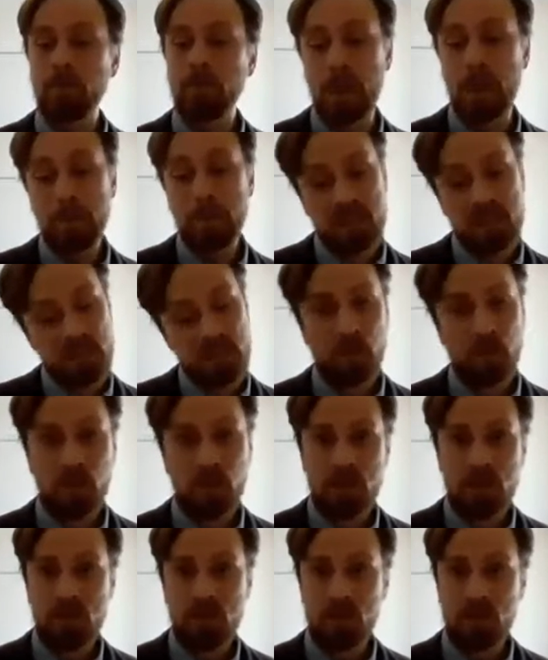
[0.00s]
Maybe some of
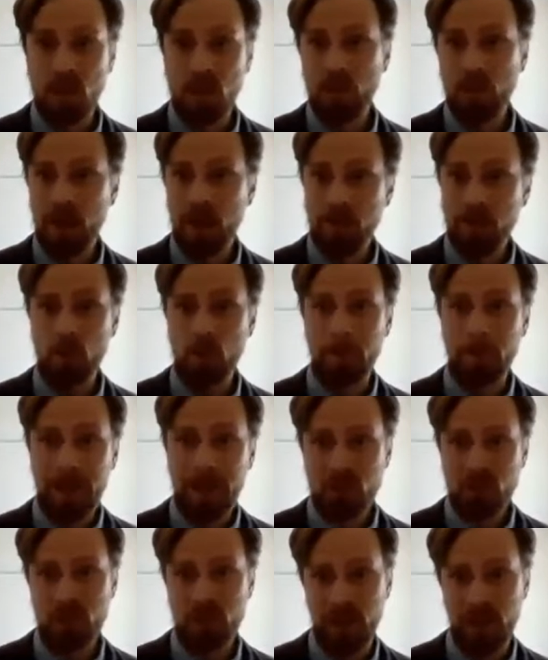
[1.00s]
us don't have to
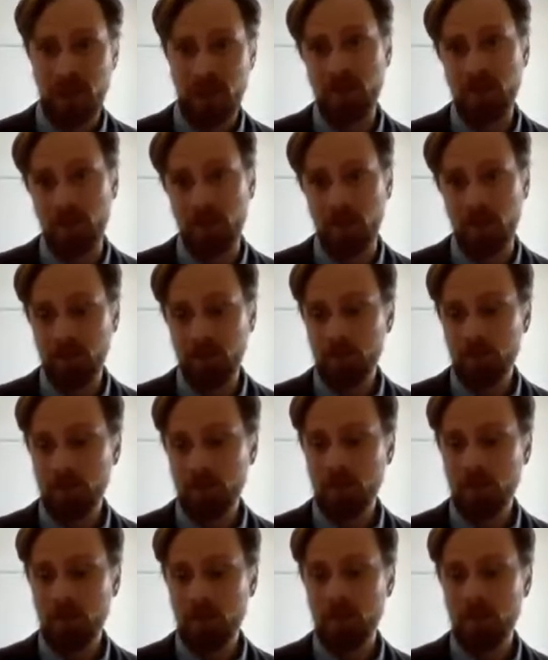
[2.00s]
imagine that hard.
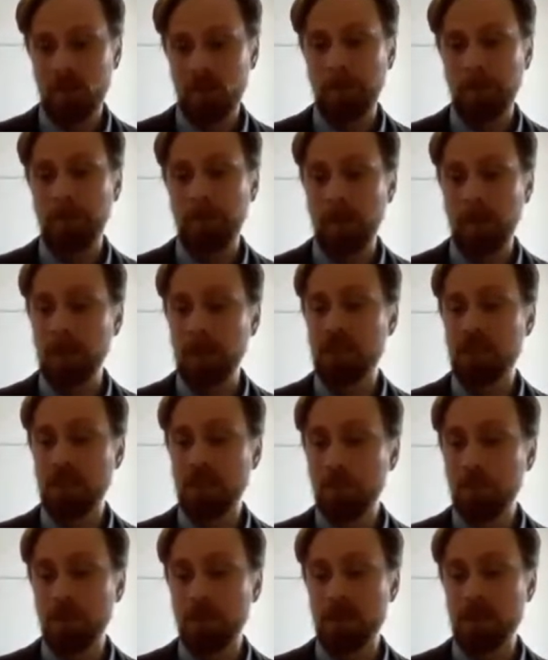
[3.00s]
Maybe
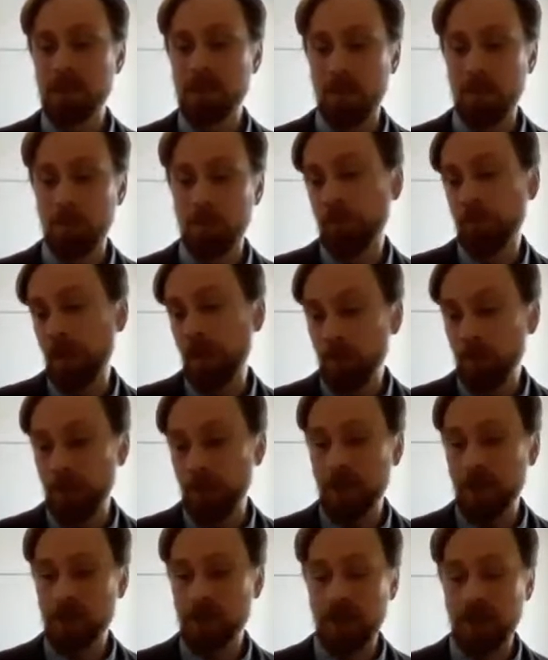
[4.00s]
some of us have
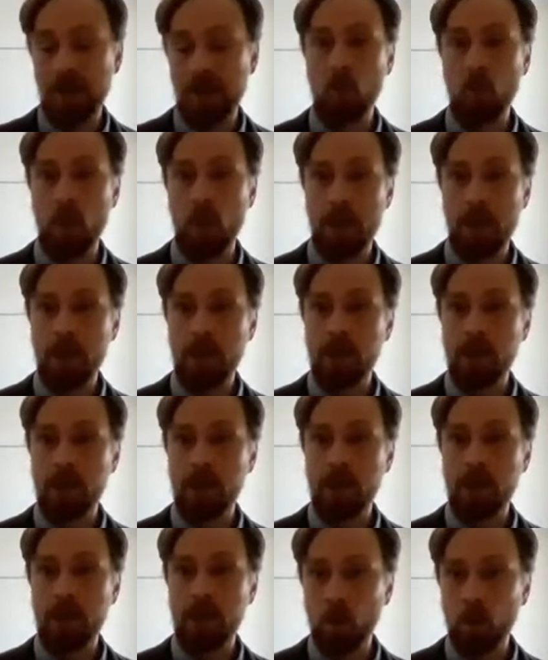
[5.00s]
felt that same way
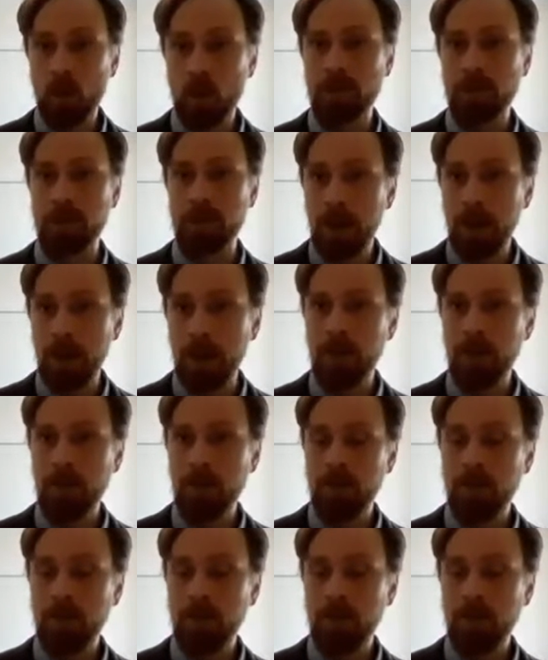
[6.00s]
in the world today.